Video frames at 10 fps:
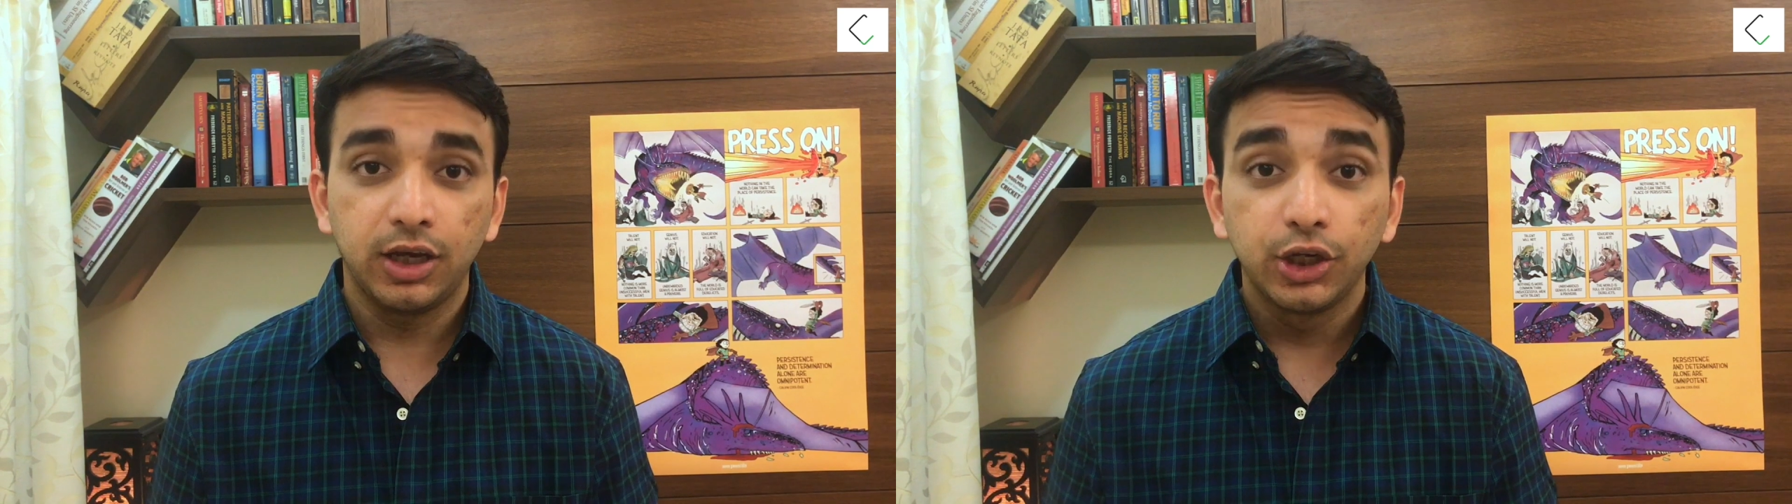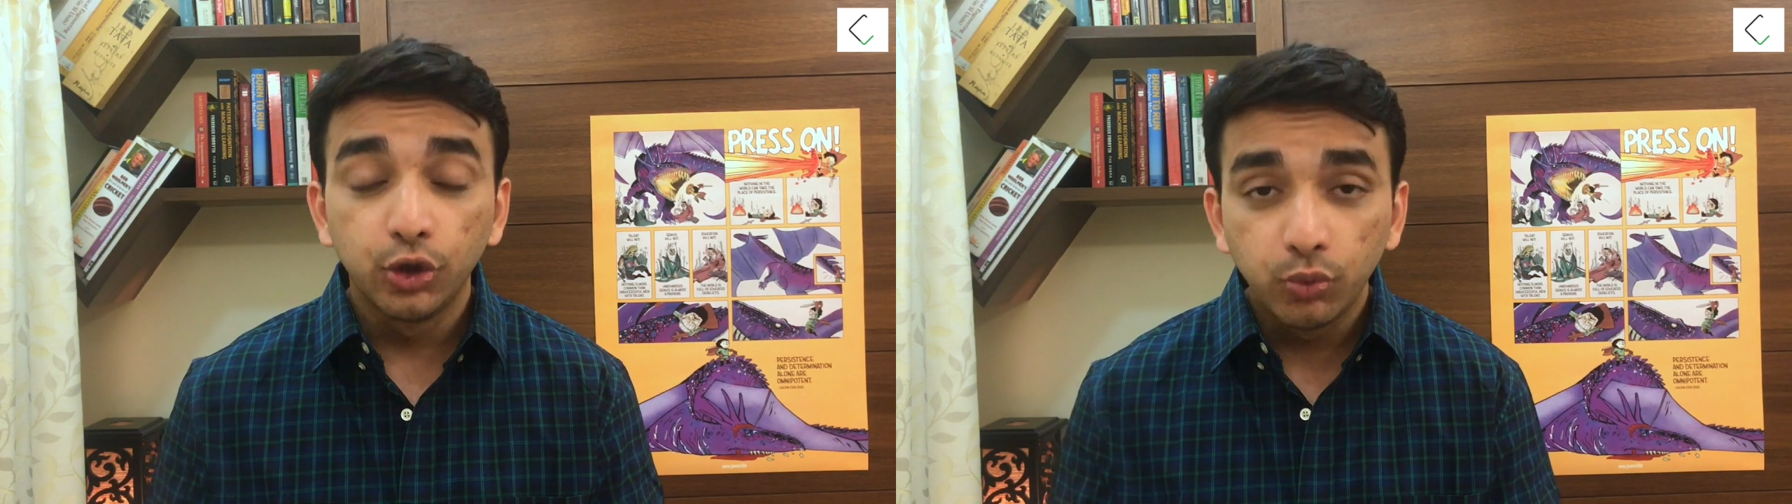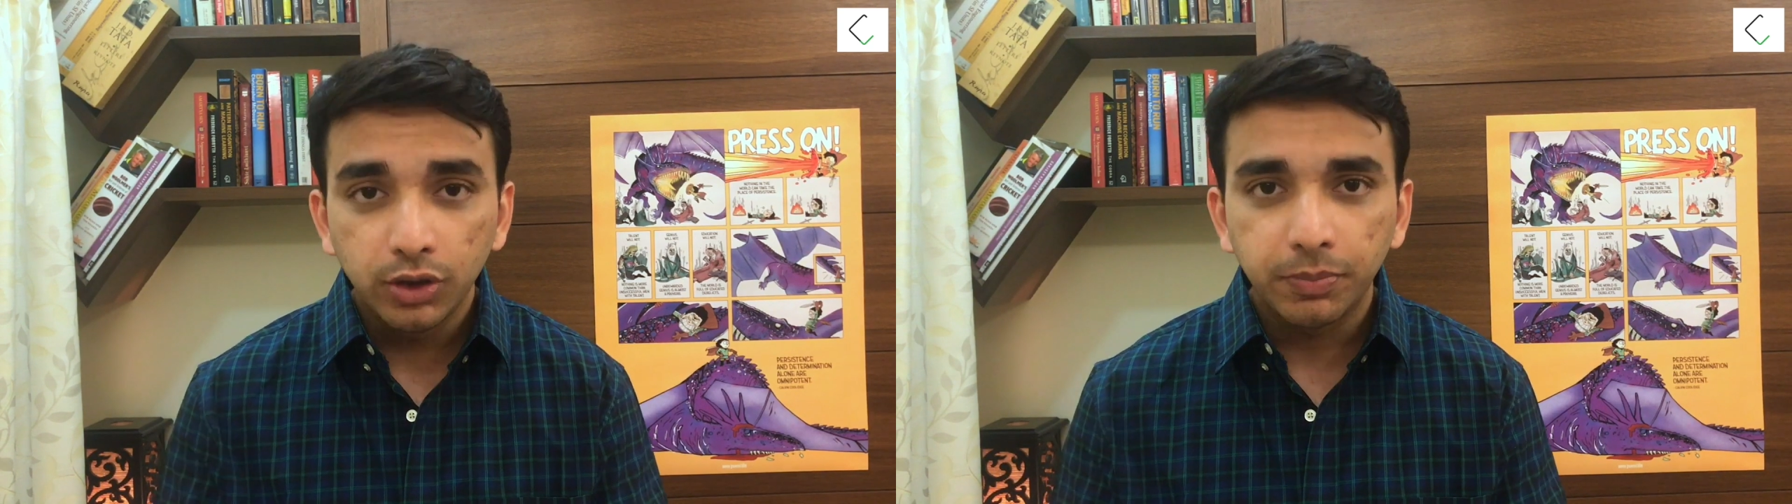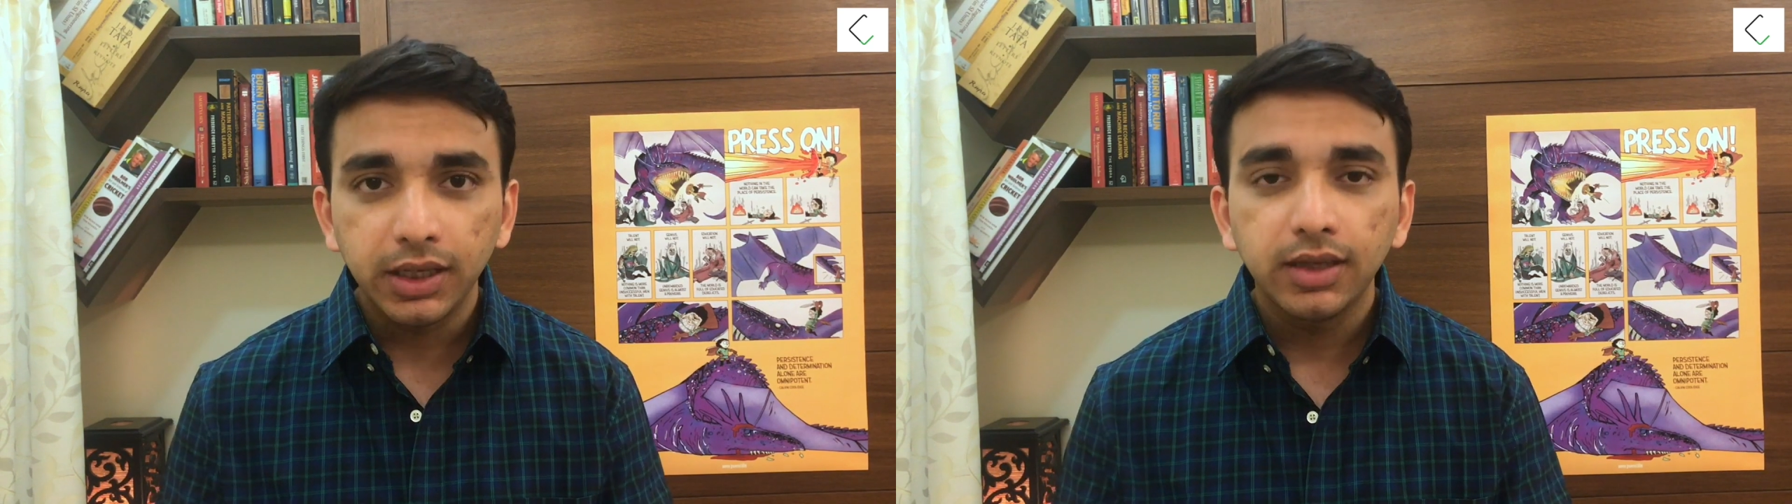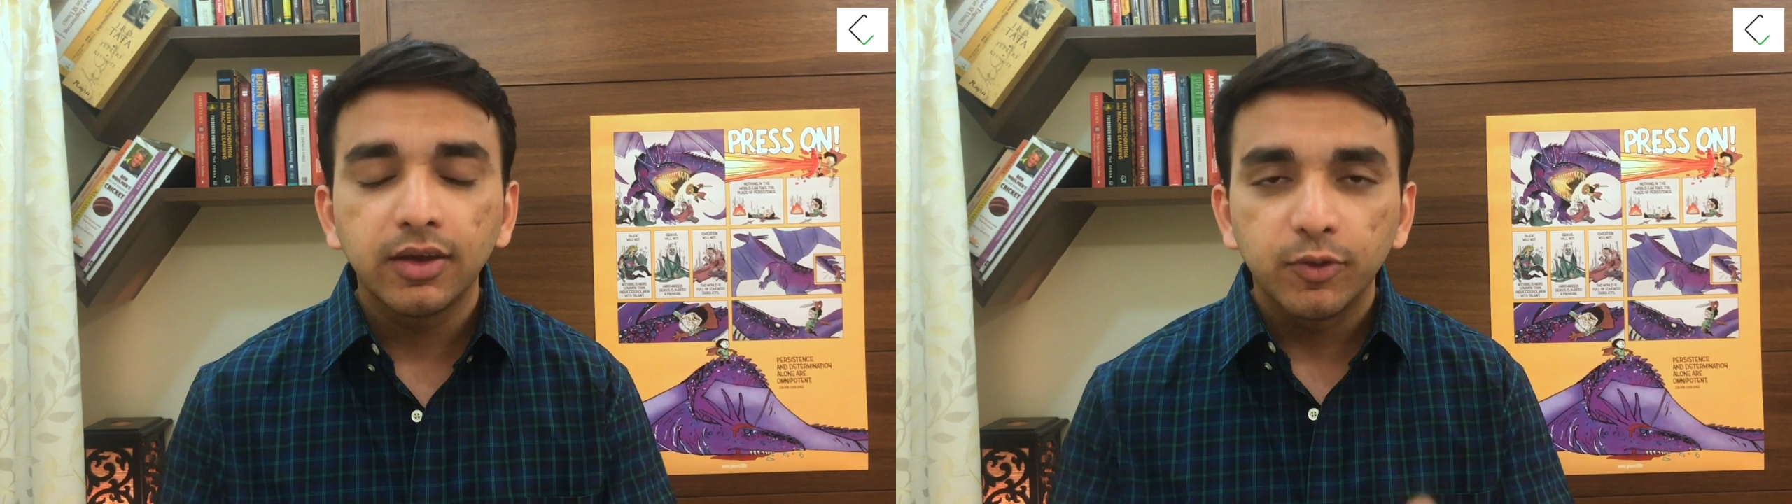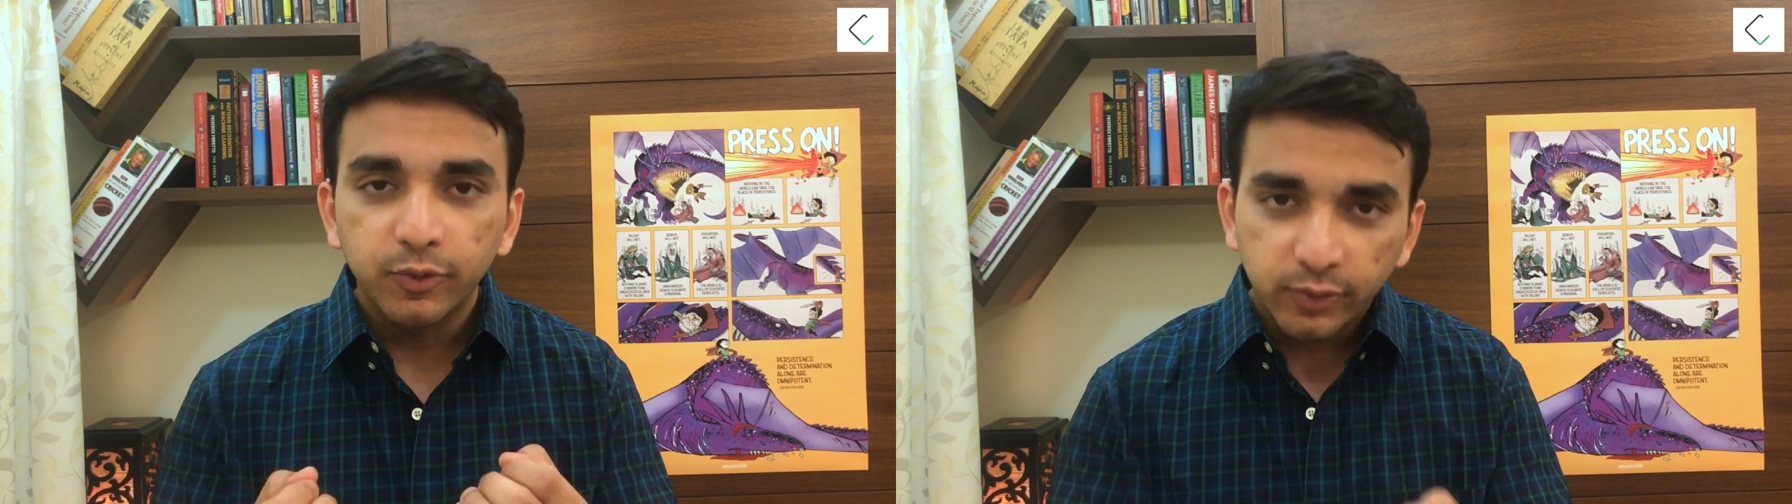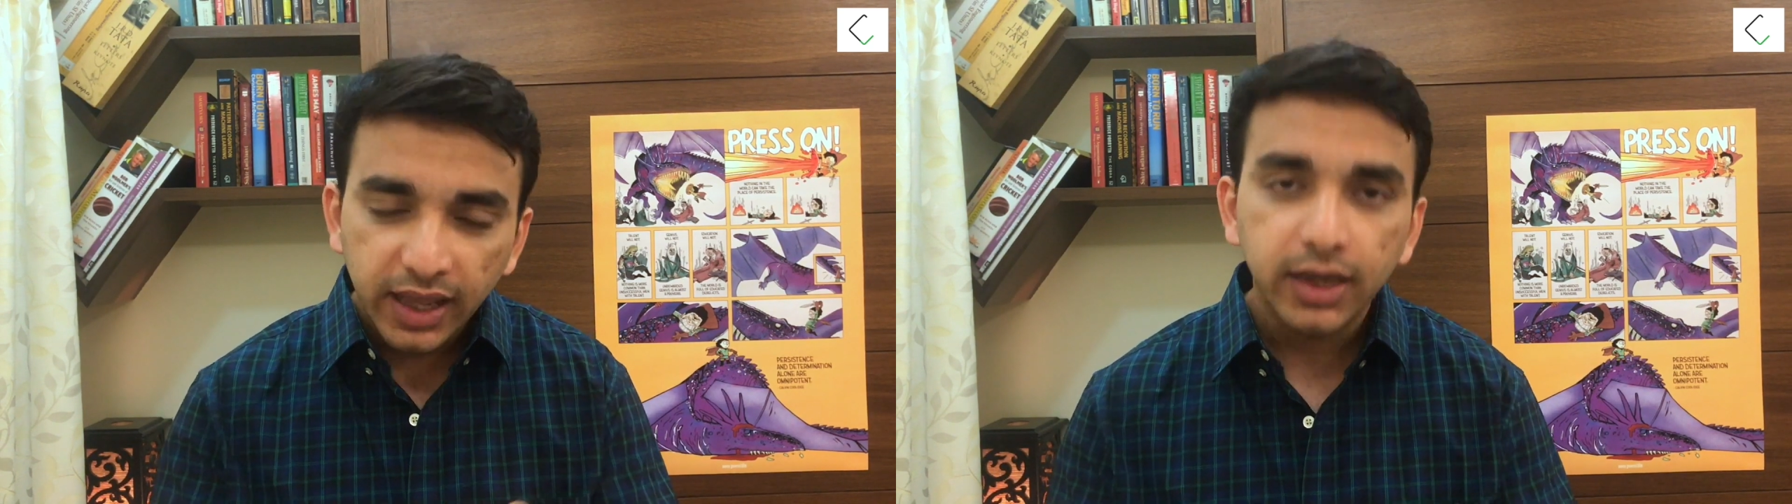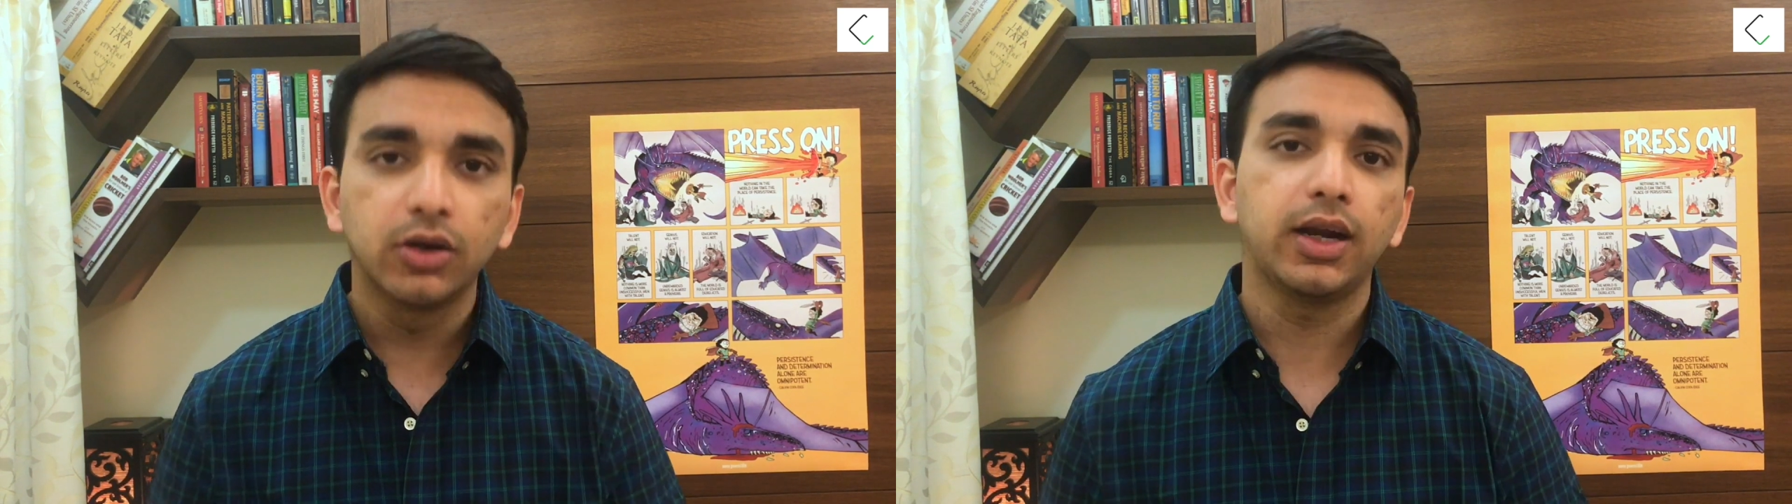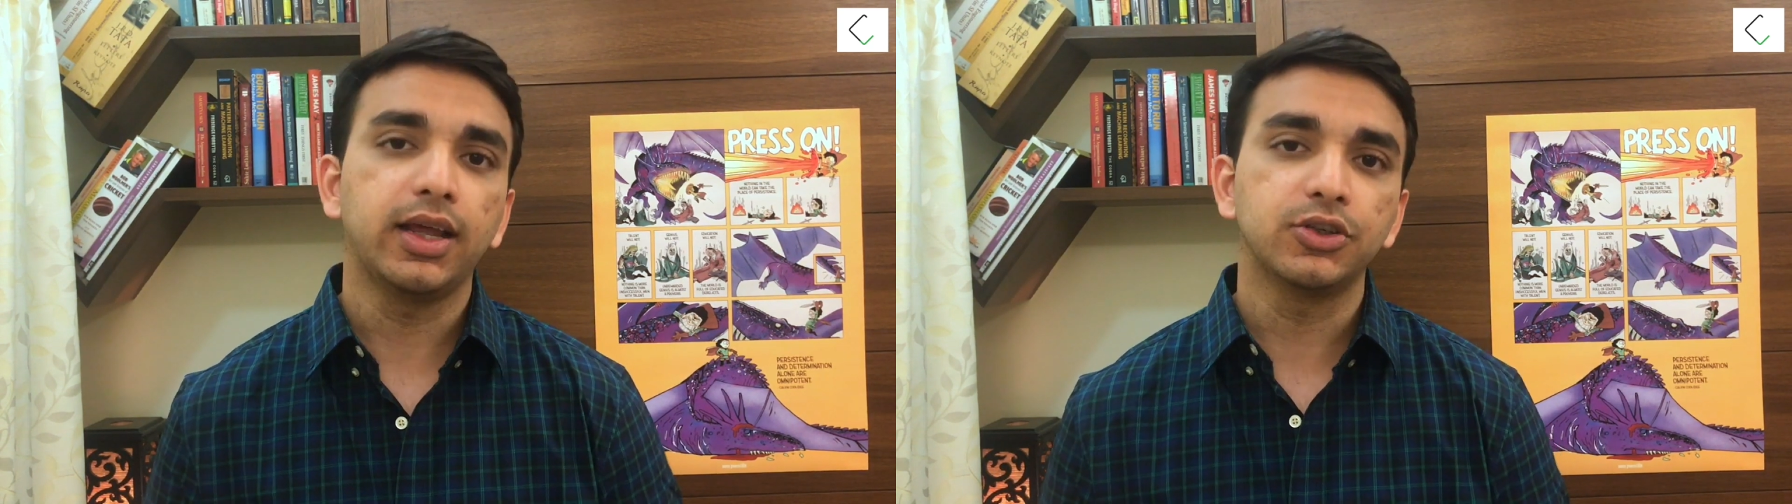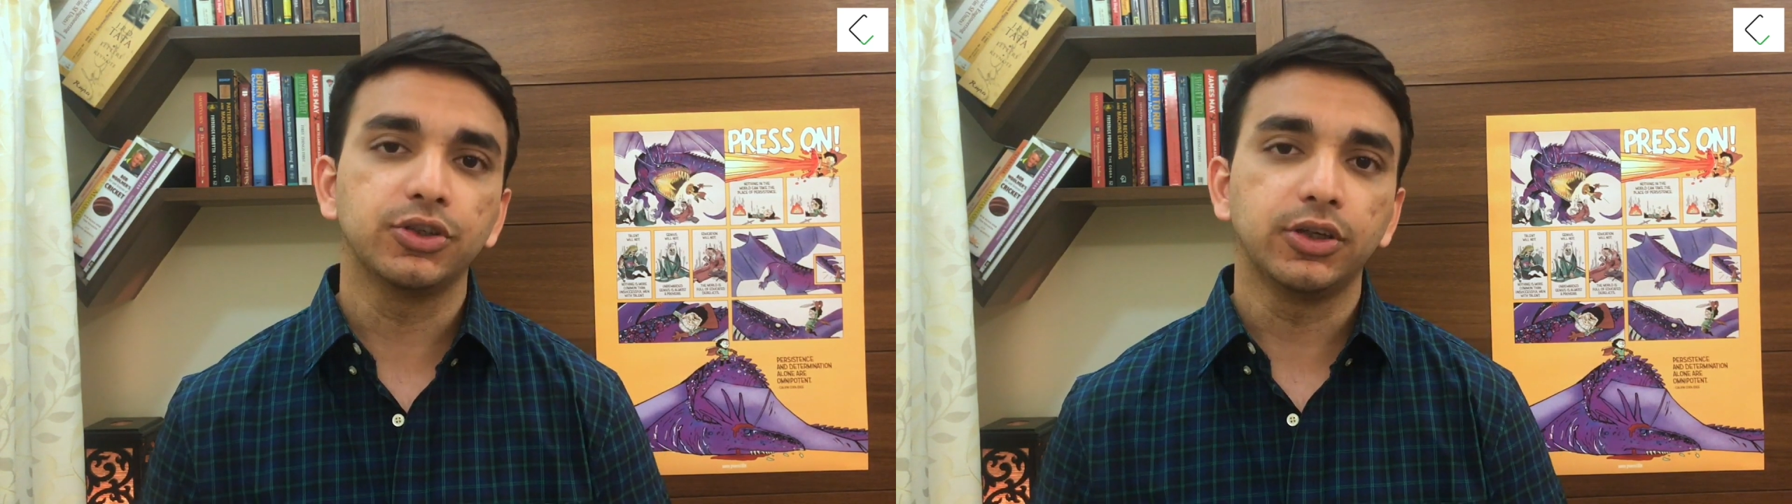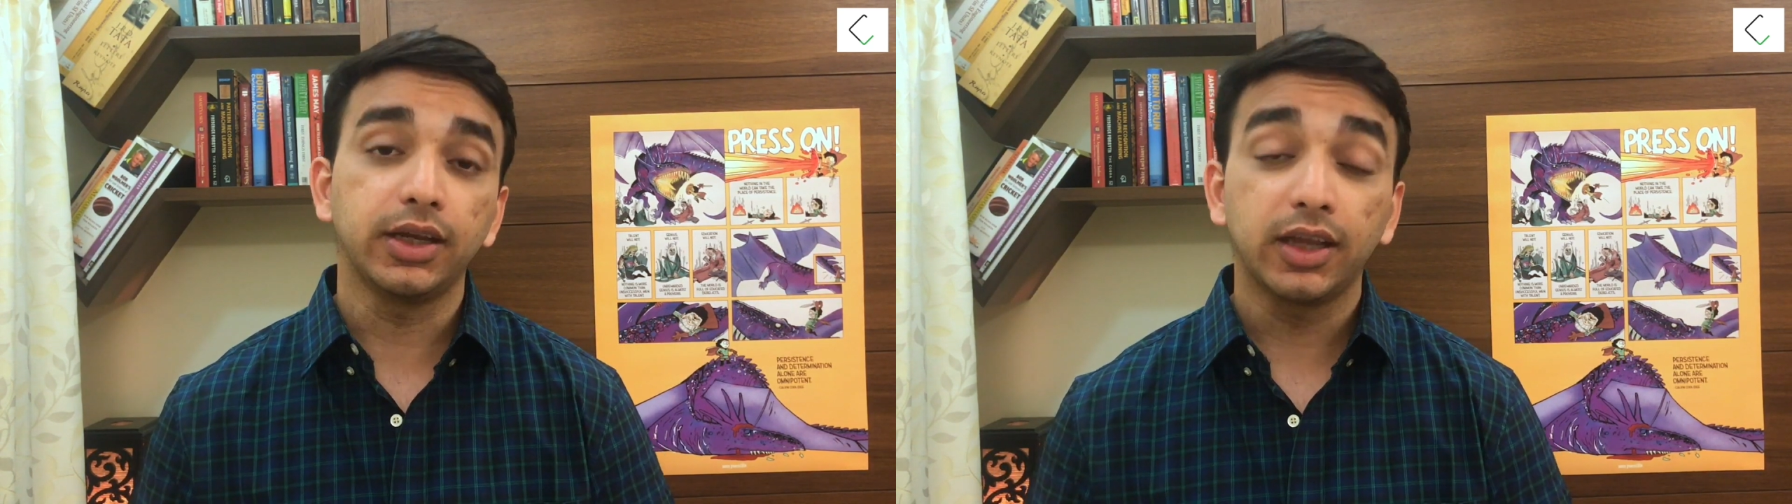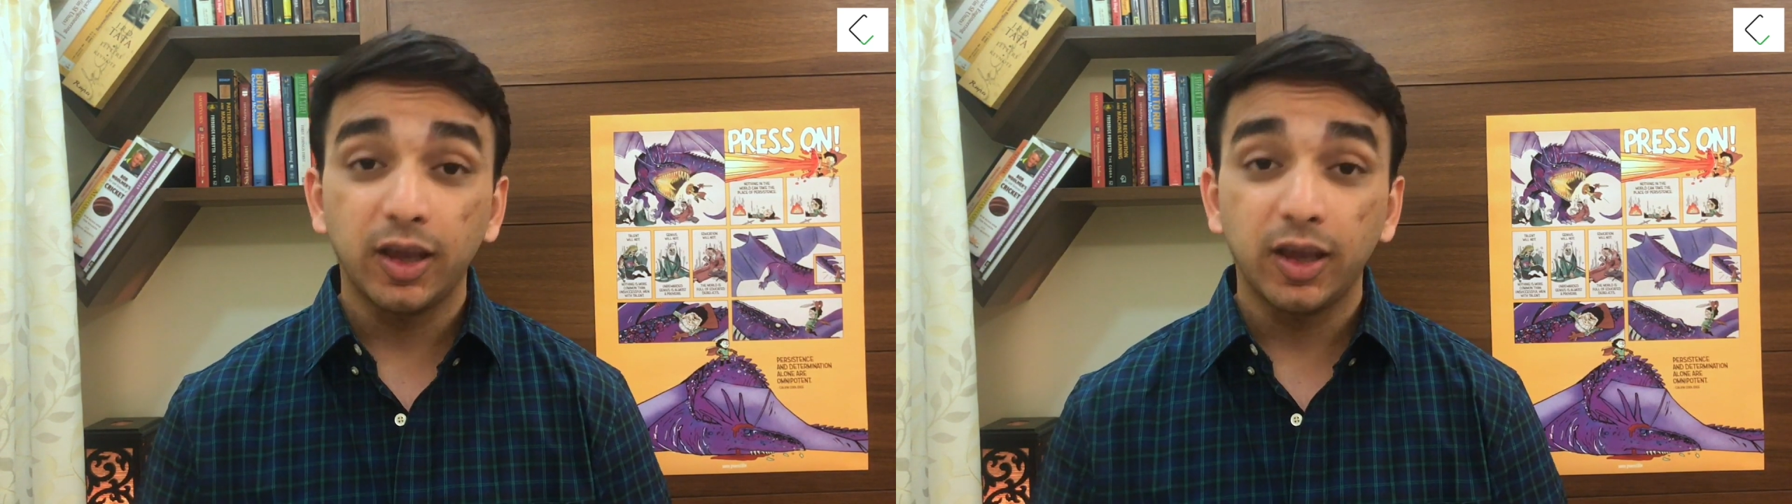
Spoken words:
You would be very good at engineering